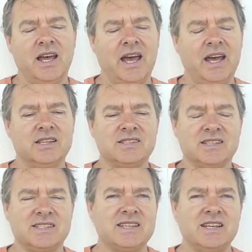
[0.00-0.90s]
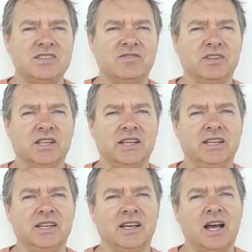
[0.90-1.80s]
and
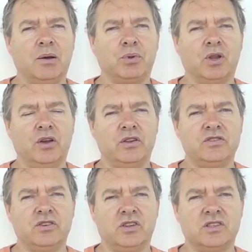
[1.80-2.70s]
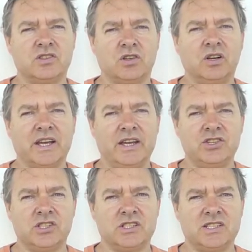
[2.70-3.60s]
successfully upload to the stock
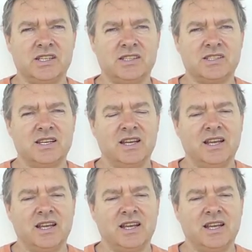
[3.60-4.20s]
agencies.